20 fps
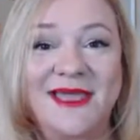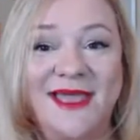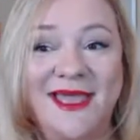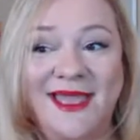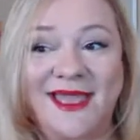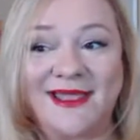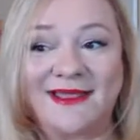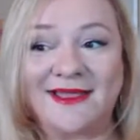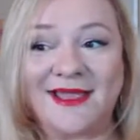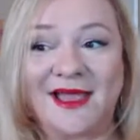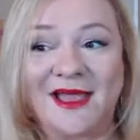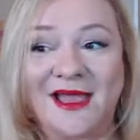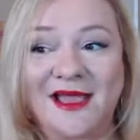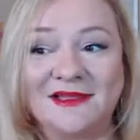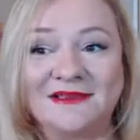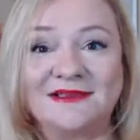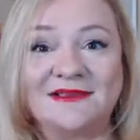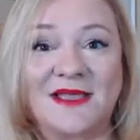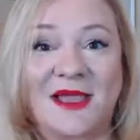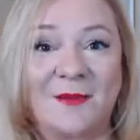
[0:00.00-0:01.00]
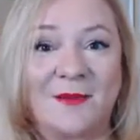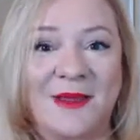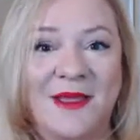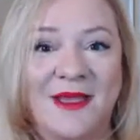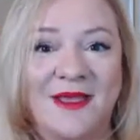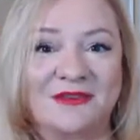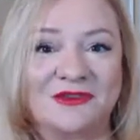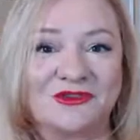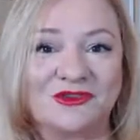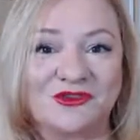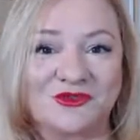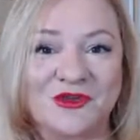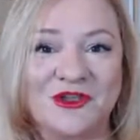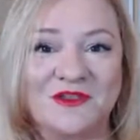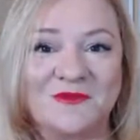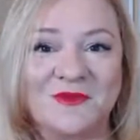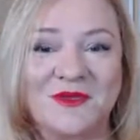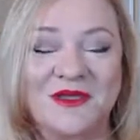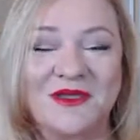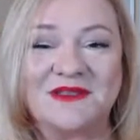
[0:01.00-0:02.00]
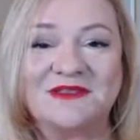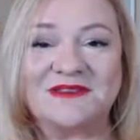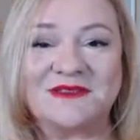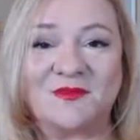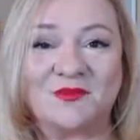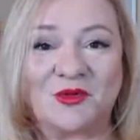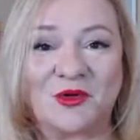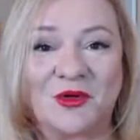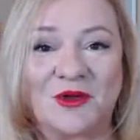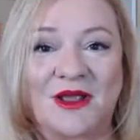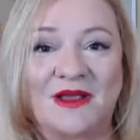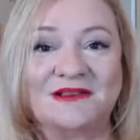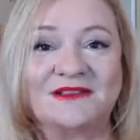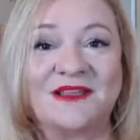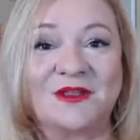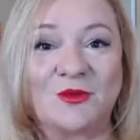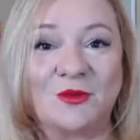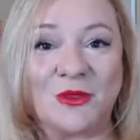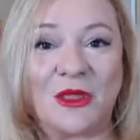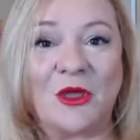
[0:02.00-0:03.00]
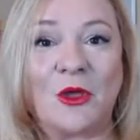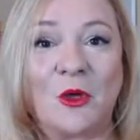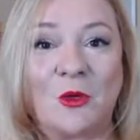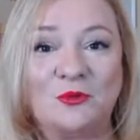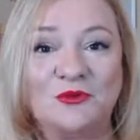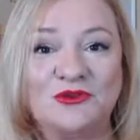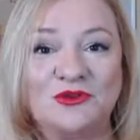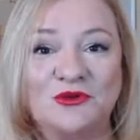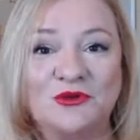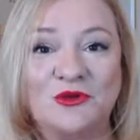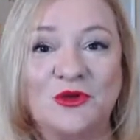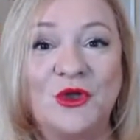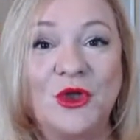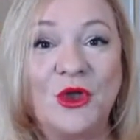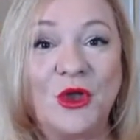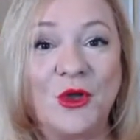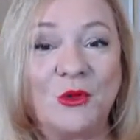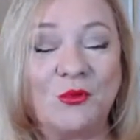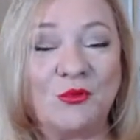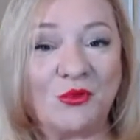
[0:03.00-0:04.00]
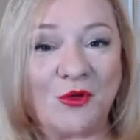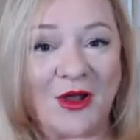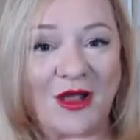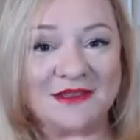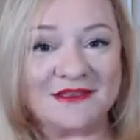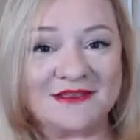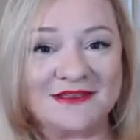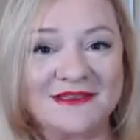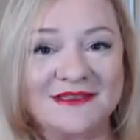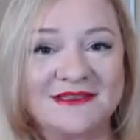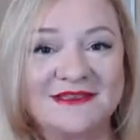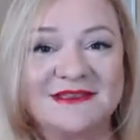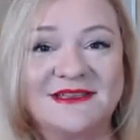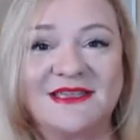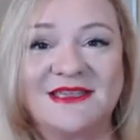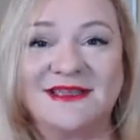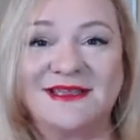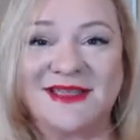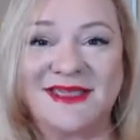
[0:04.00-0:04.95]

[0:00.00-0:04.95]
and ask about treatments and products that will help to brighten the skin,